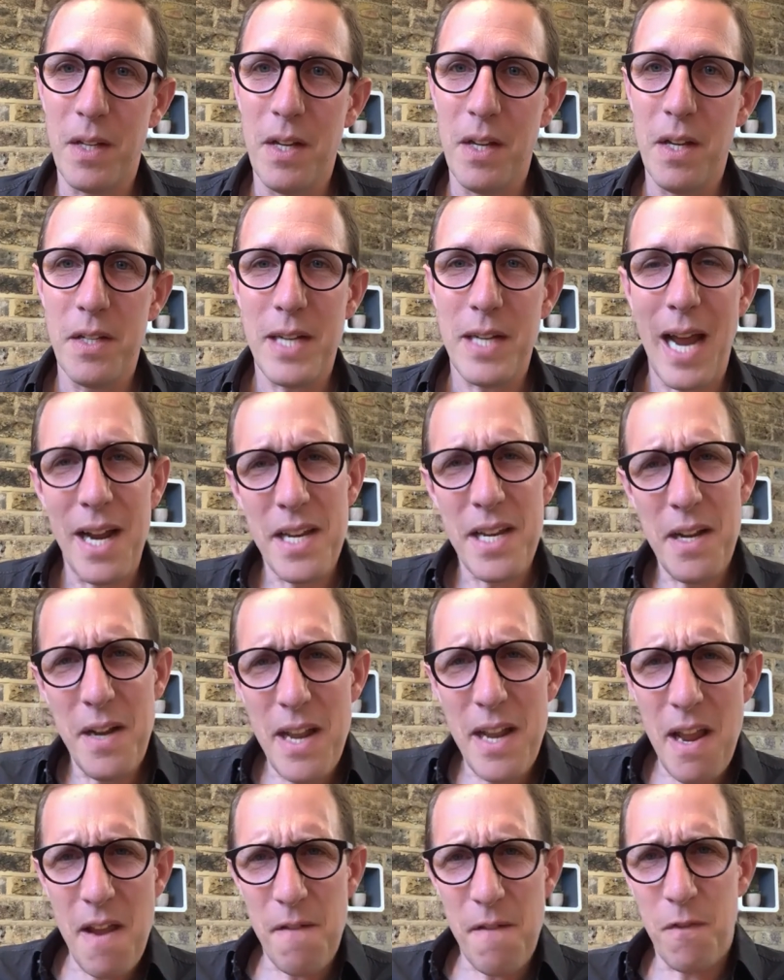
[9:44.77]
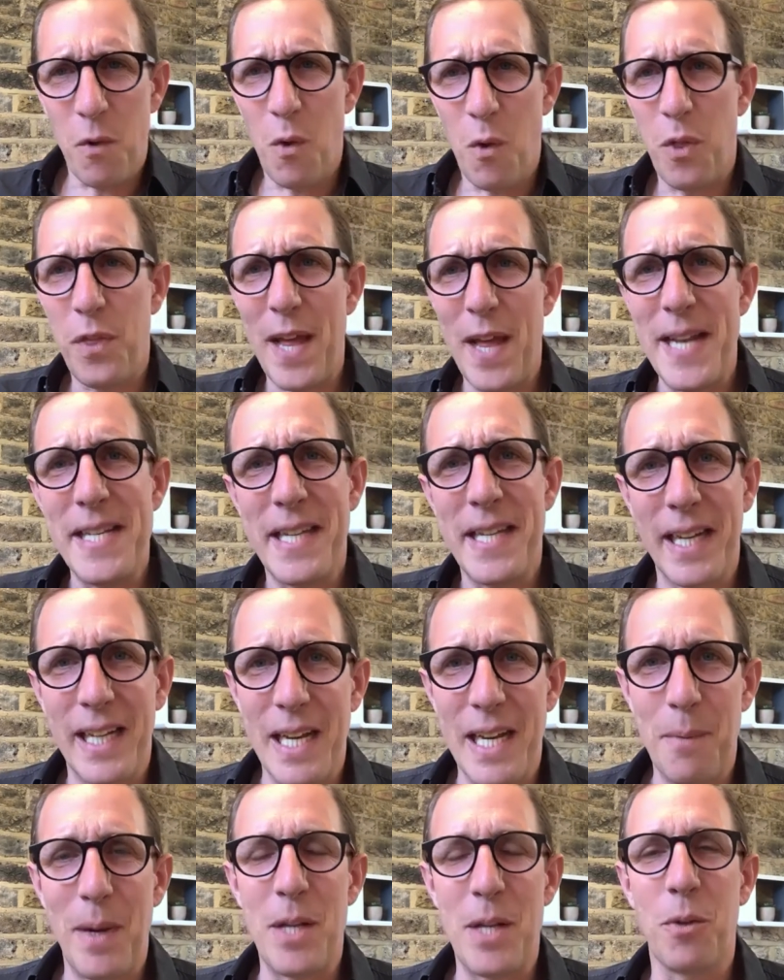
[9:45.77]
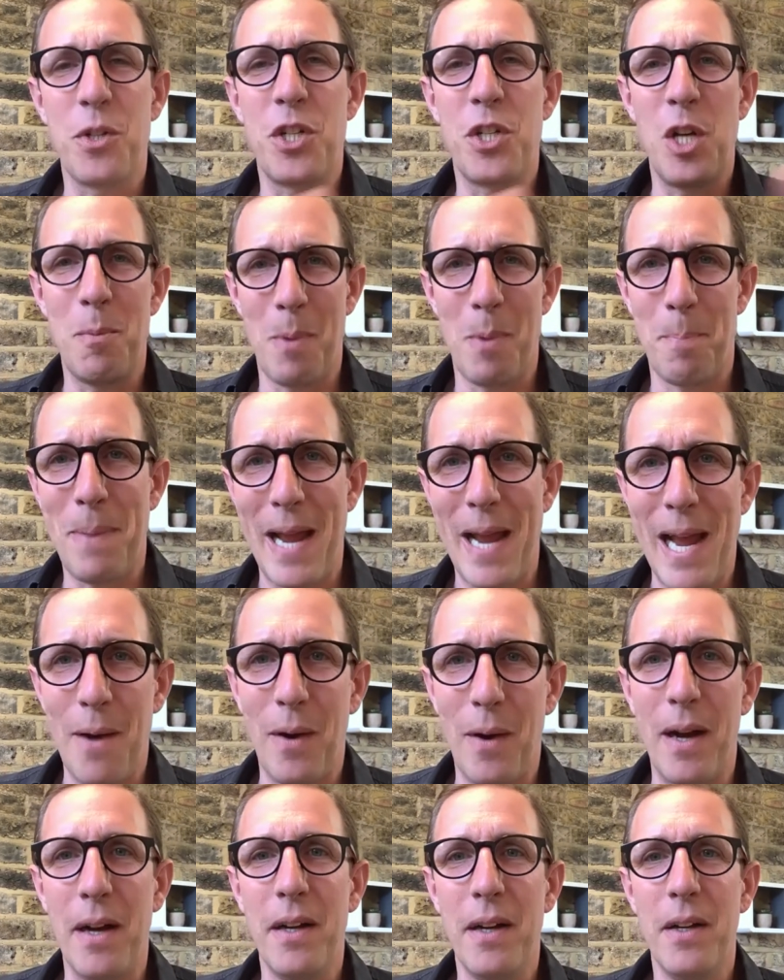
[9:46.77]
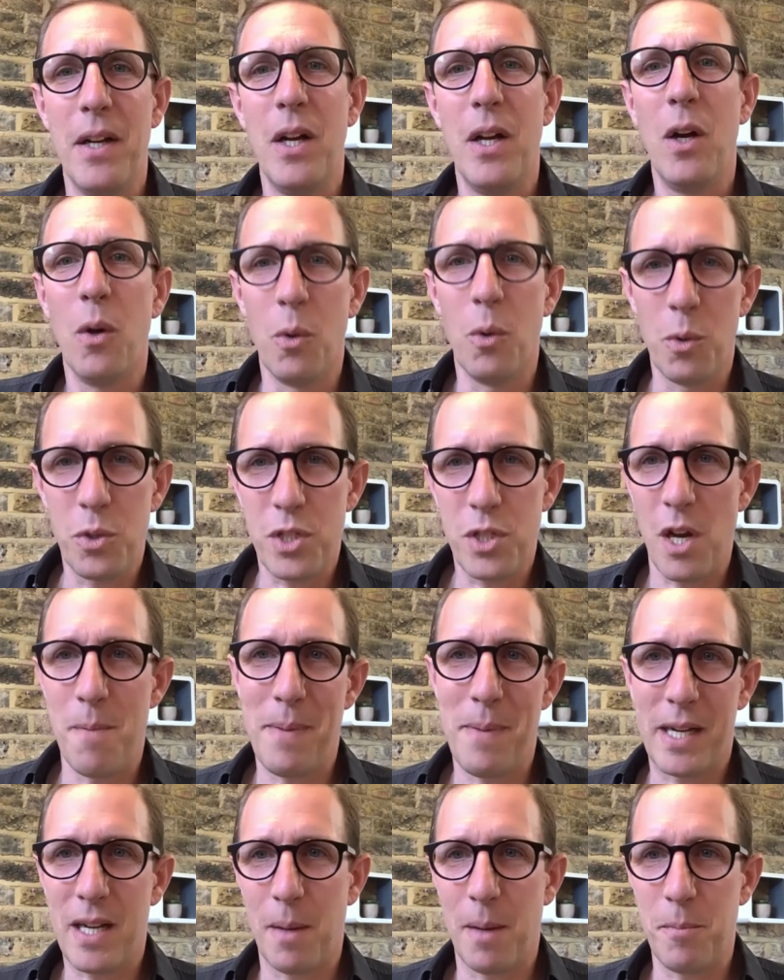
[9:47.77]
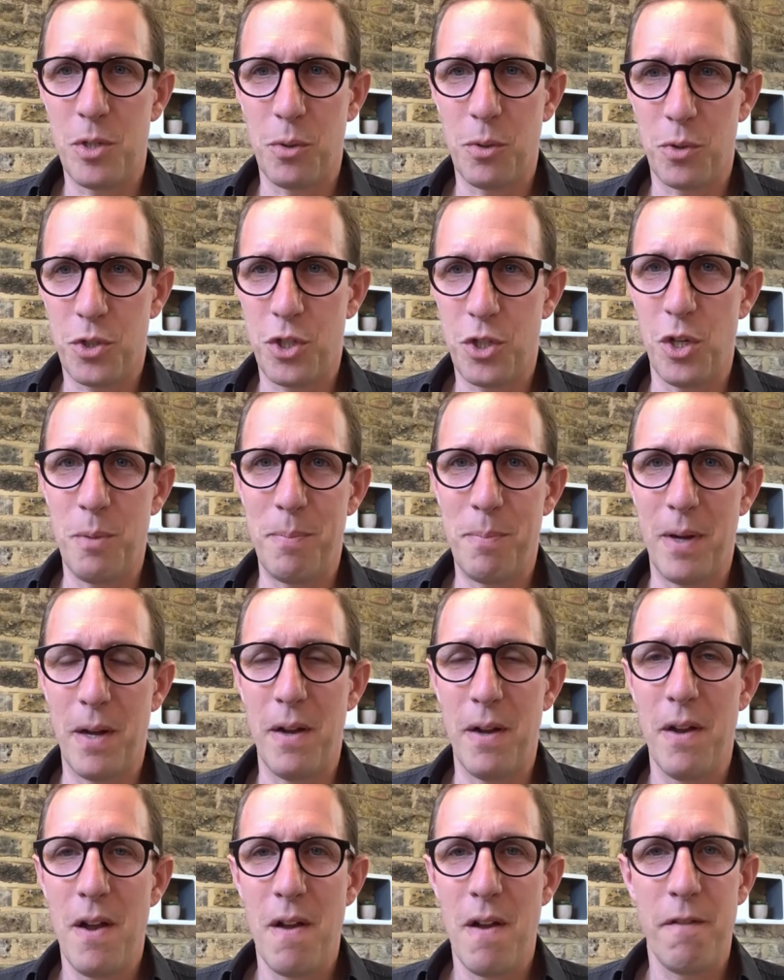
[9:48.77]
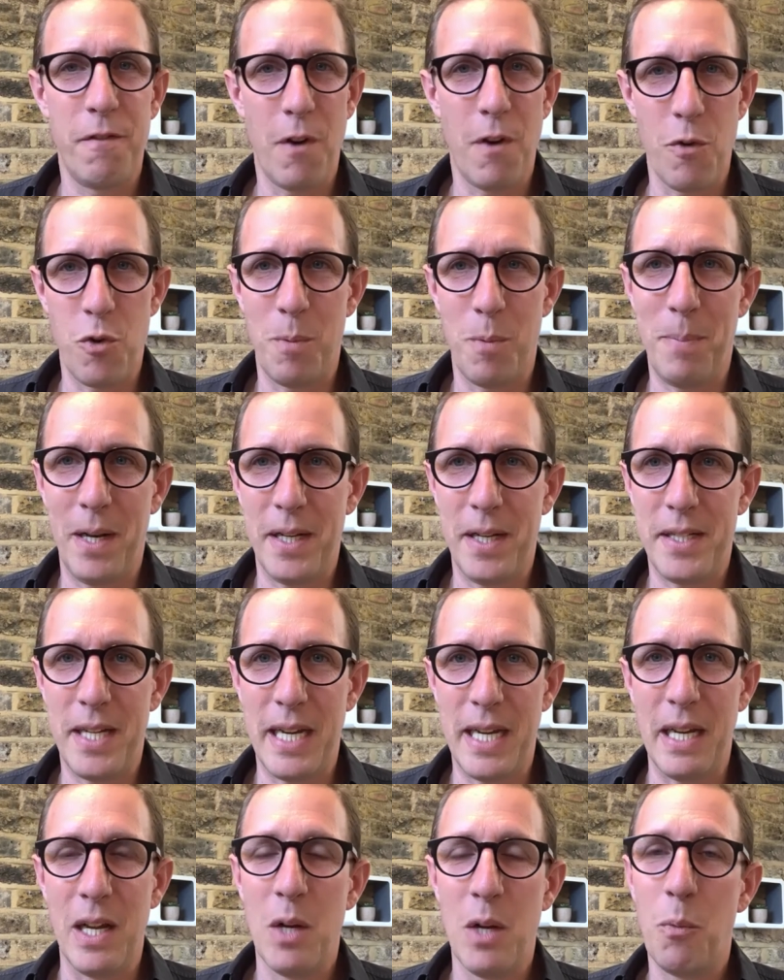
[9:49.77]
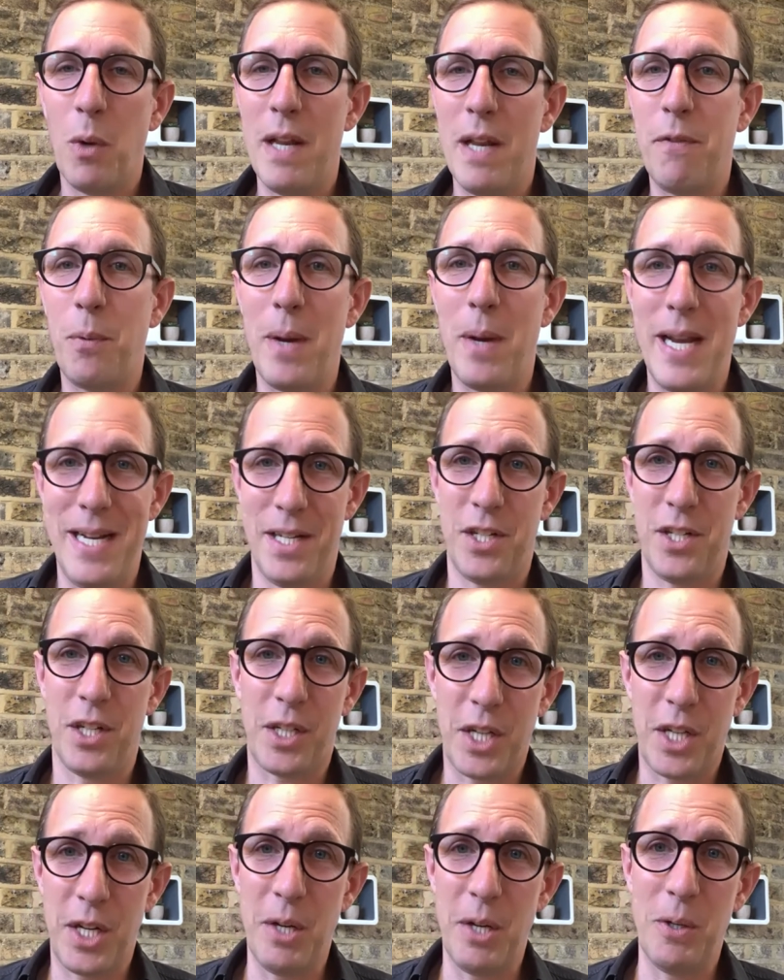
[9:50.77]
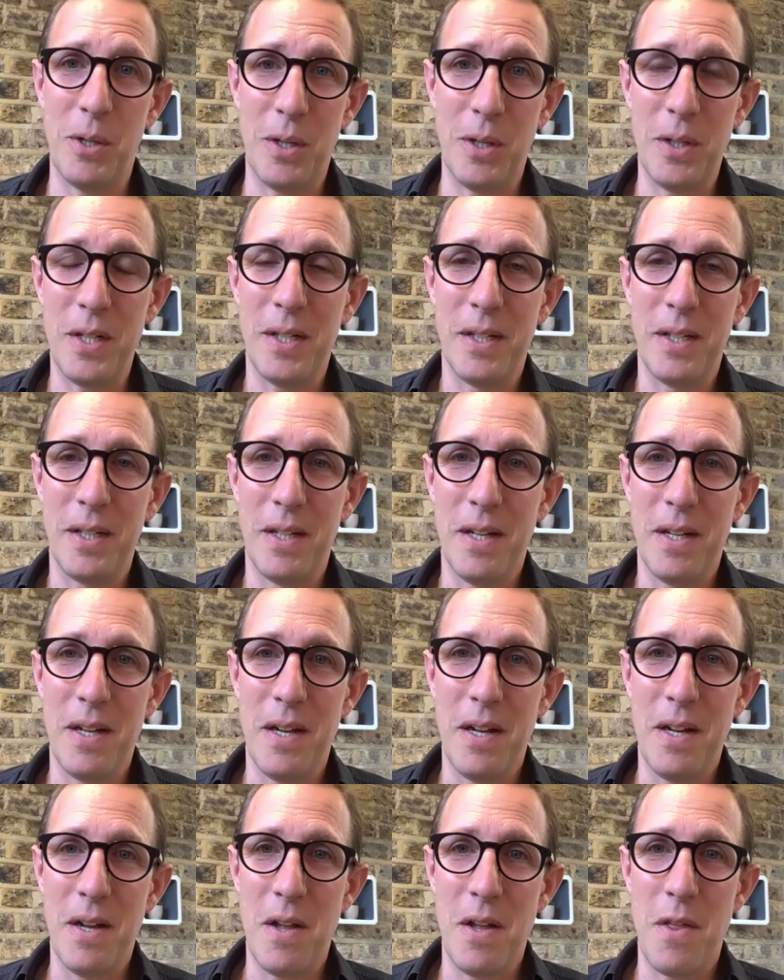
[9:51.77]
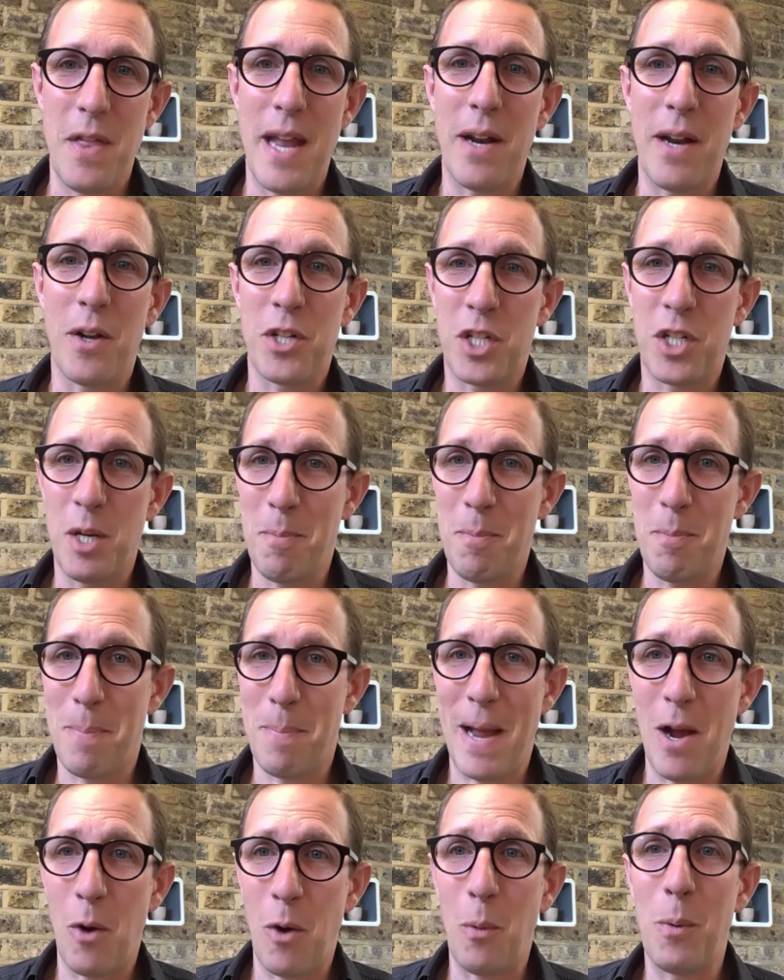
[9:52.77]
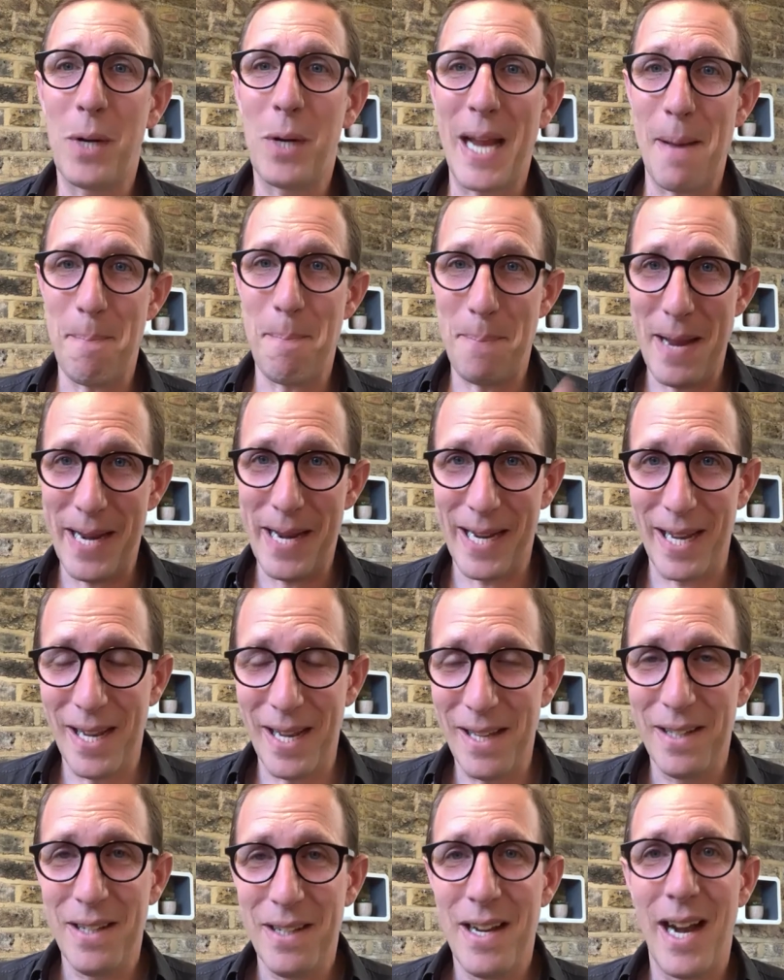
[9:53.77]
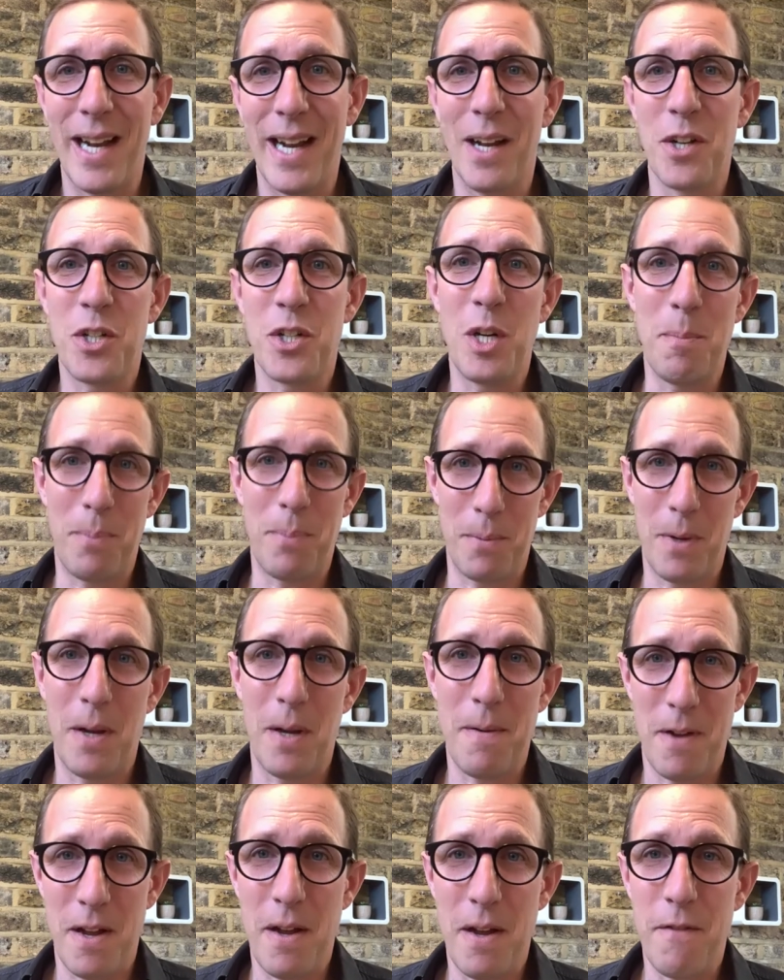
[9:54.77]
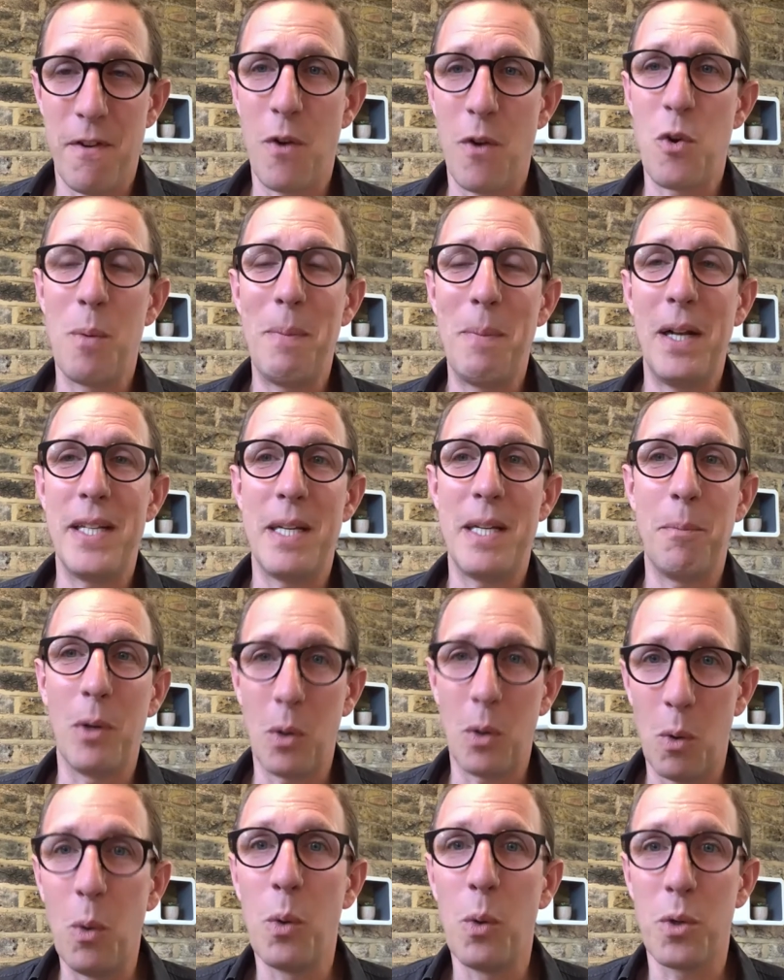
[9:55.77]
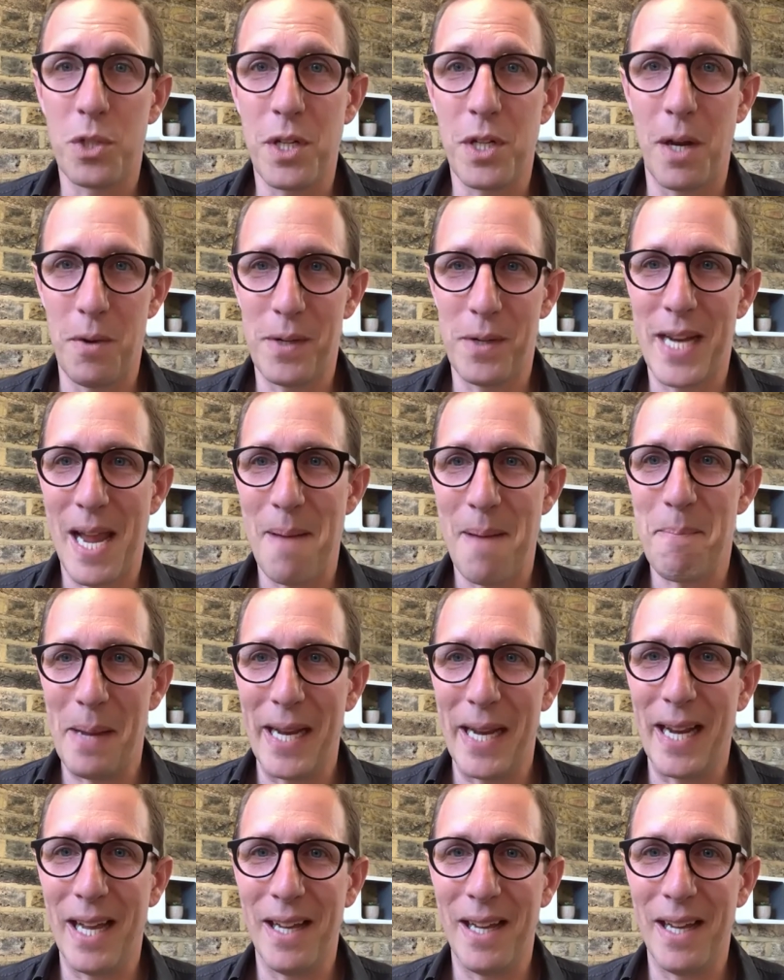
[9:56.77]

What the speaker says: So how do you live authentically when your superpower also becomes your super vulnerability? Well, if we're insecure, then our superpower will get bigger and our super vulnerability will also get bigger.